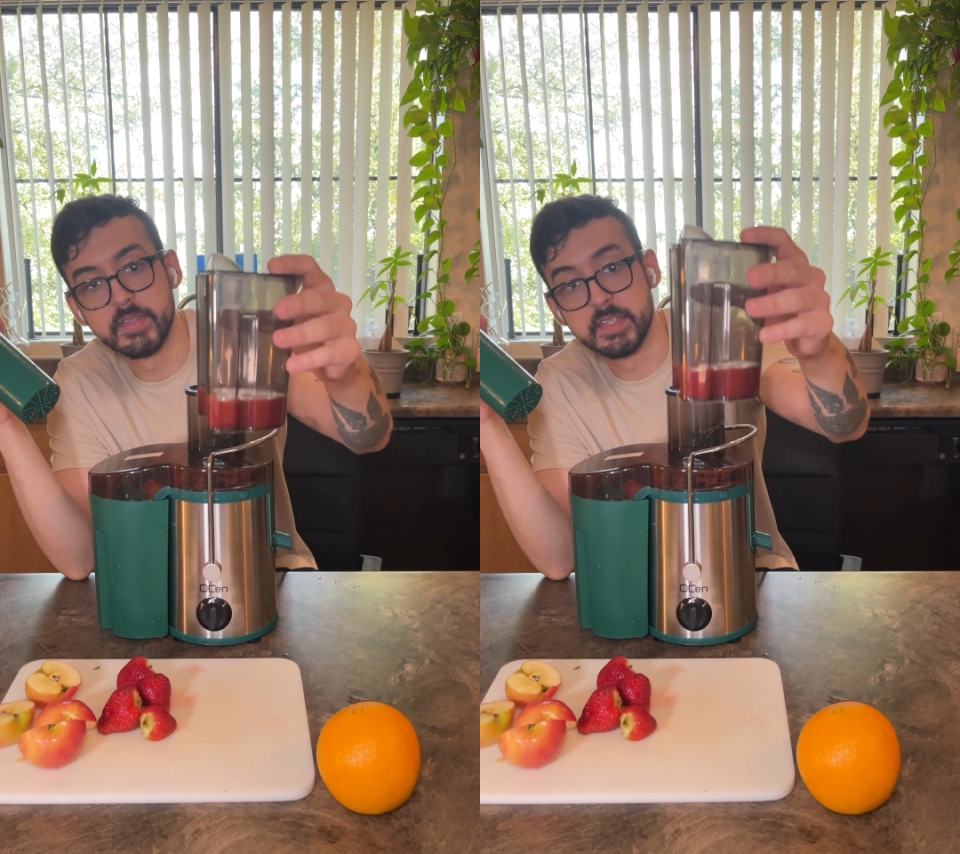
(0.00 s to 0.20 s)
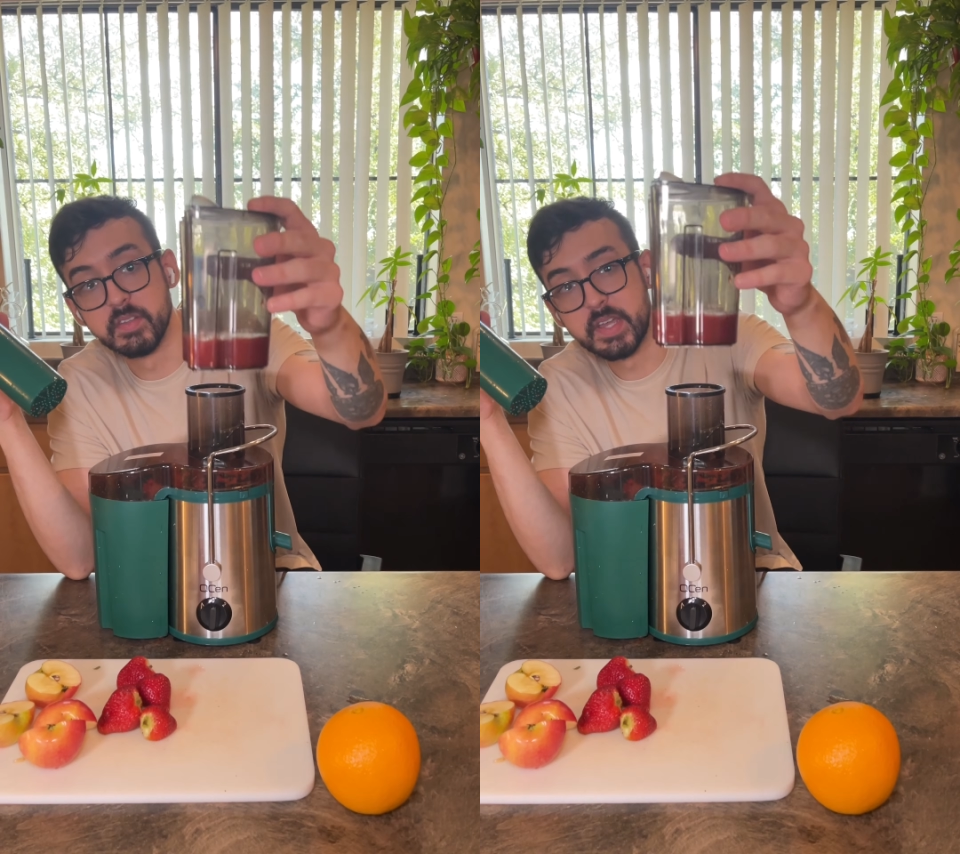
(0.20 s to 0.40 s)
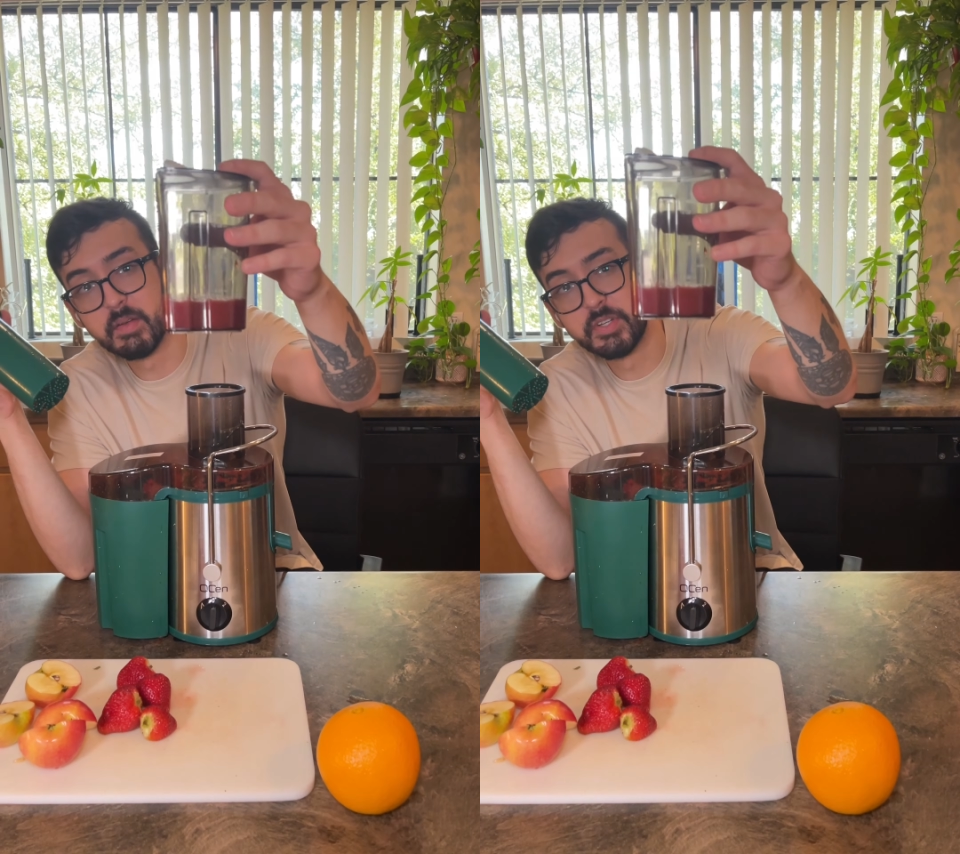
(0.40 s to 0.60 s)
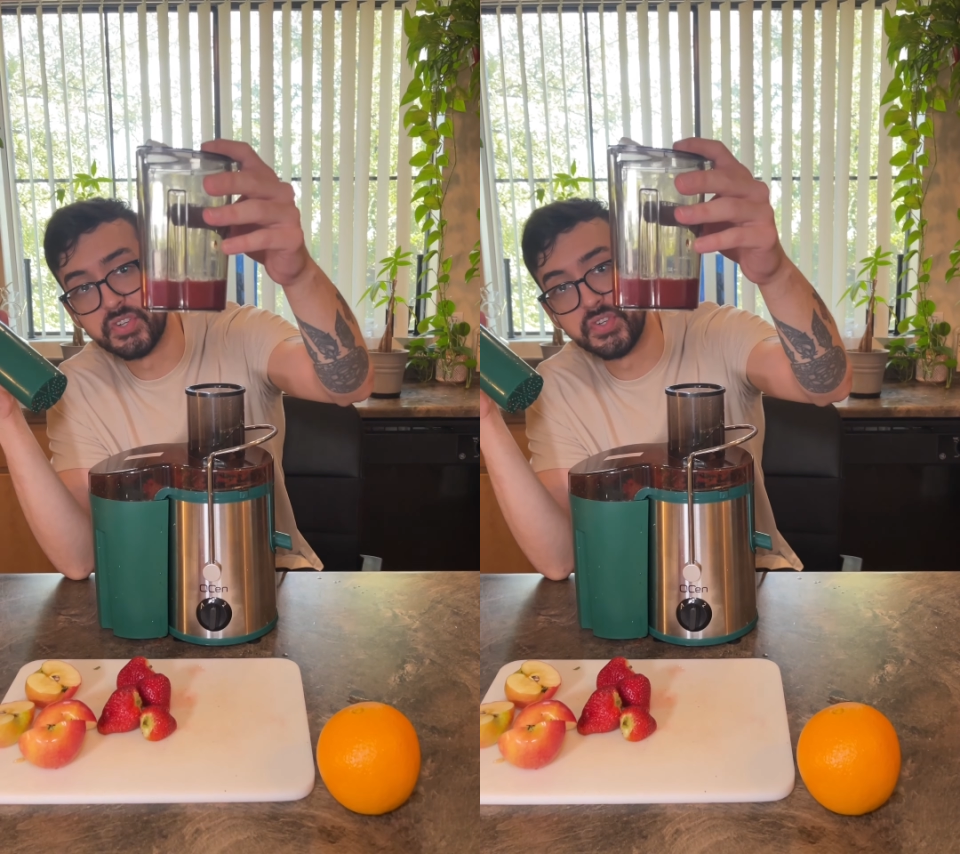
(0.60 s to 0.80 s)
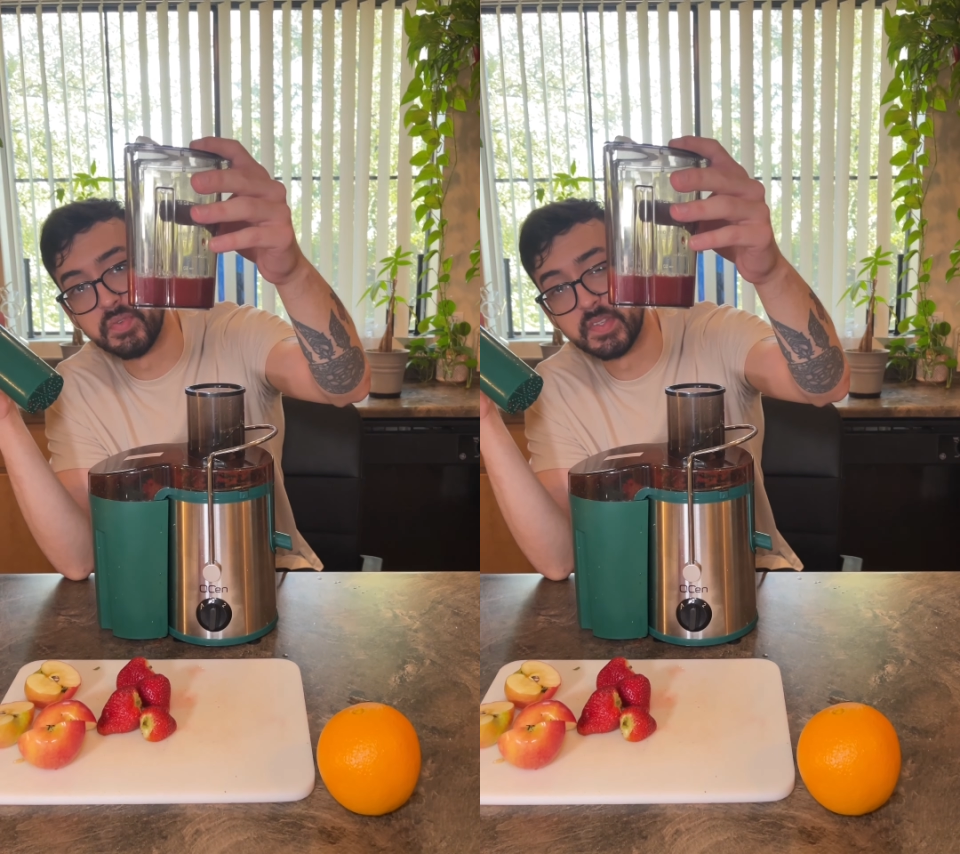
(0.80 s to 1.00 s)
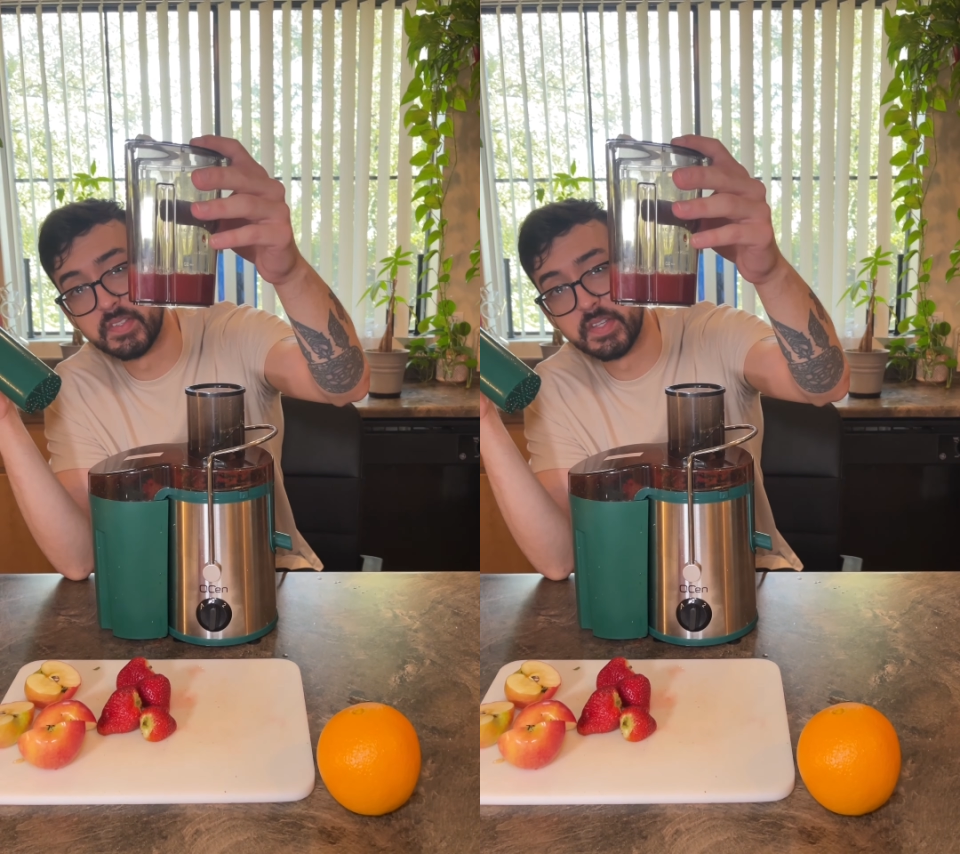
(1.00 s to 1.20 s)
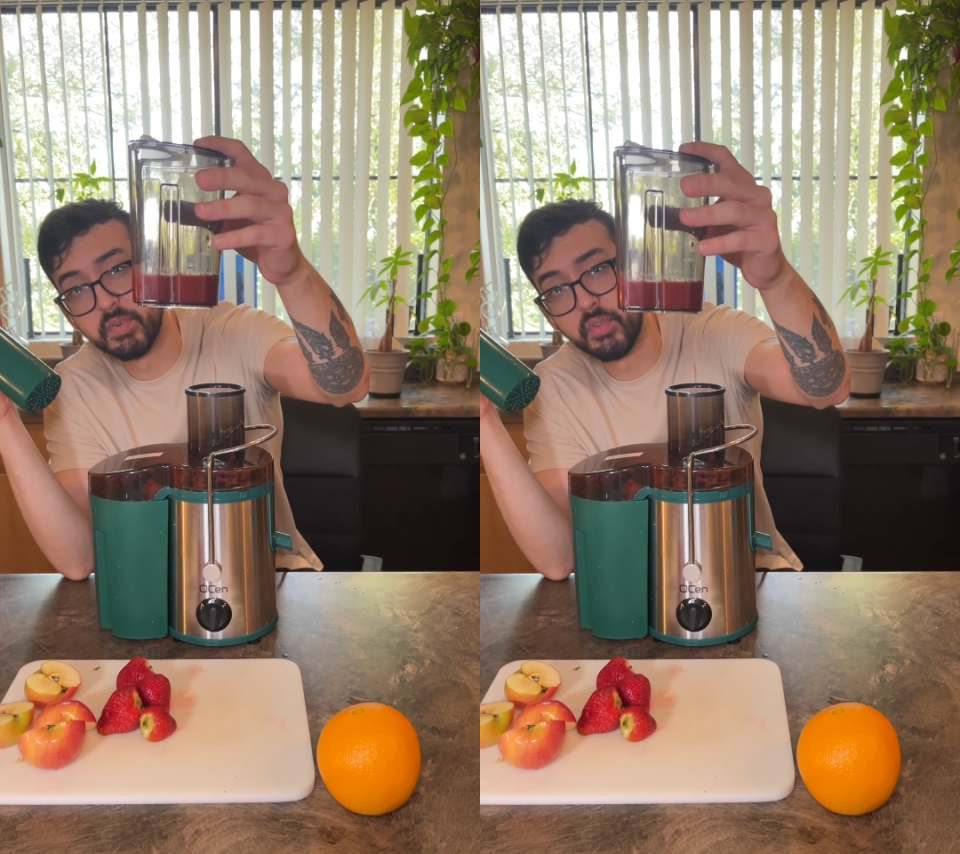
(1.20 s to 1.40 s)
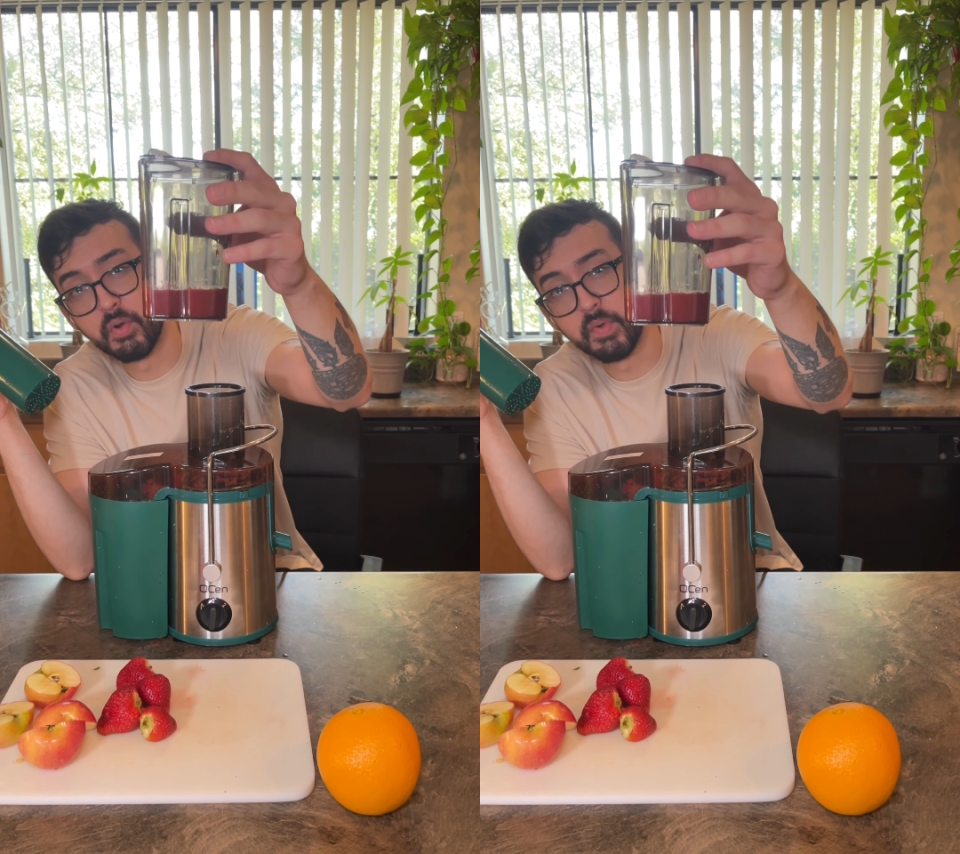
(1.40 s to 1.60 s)
and look how much juice it's
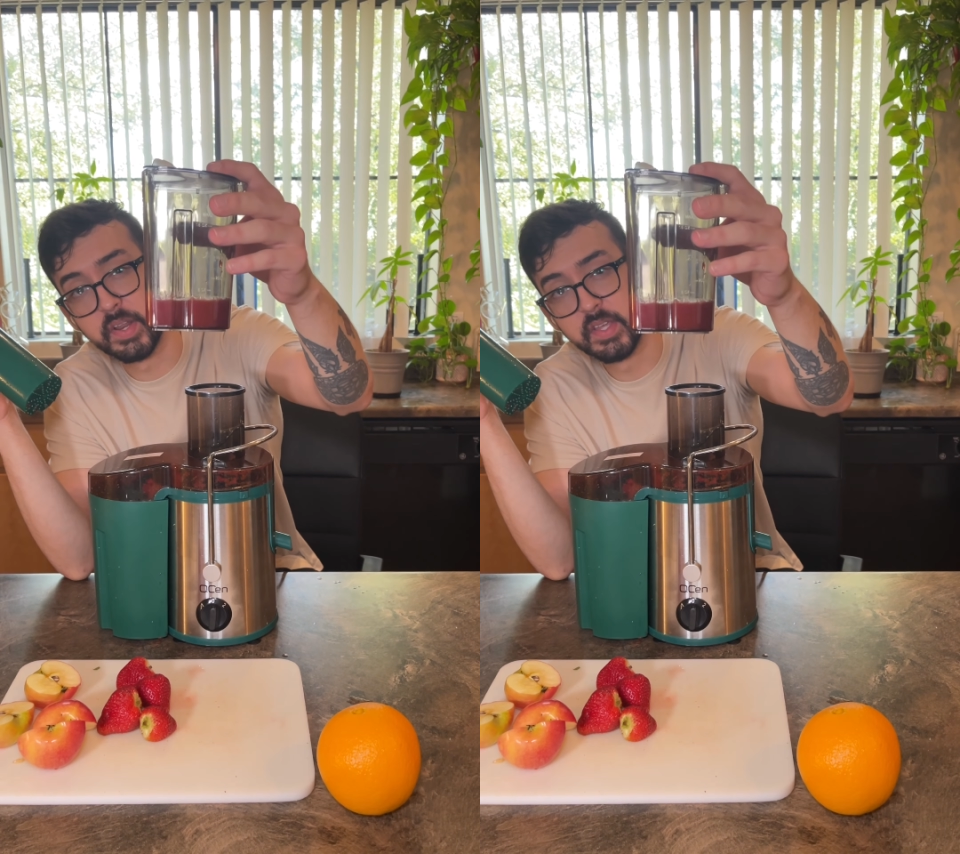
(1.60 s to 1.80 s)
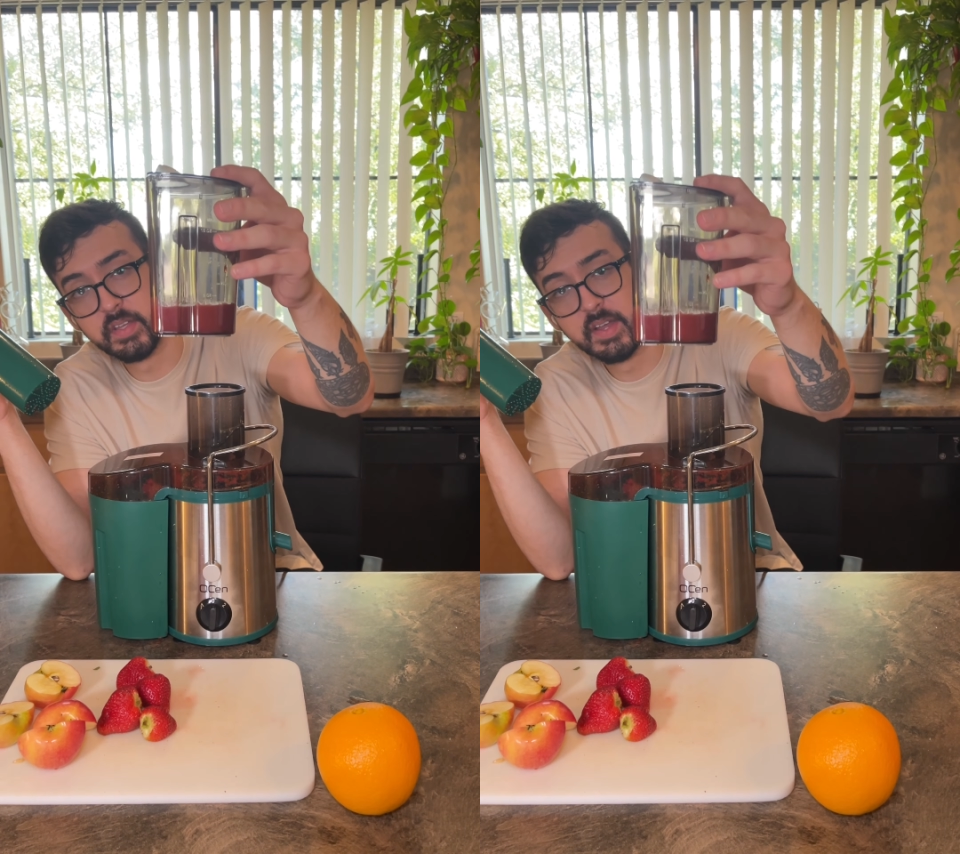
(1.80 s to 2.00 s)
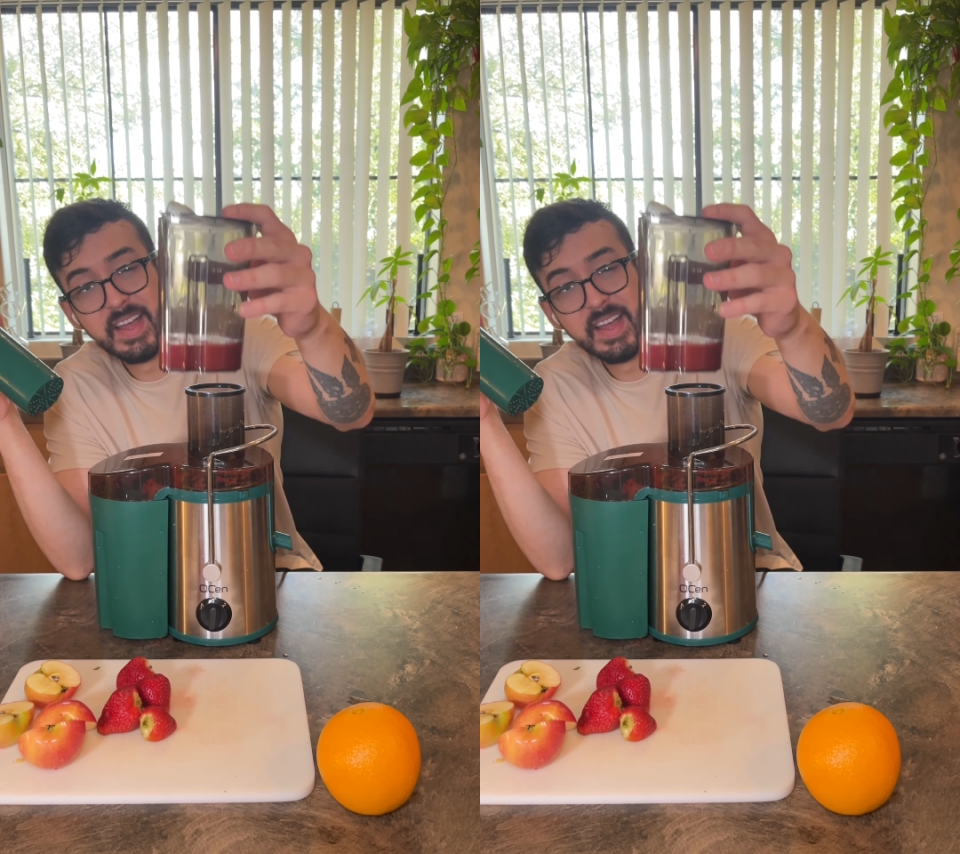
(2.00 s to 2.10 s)
yielded already.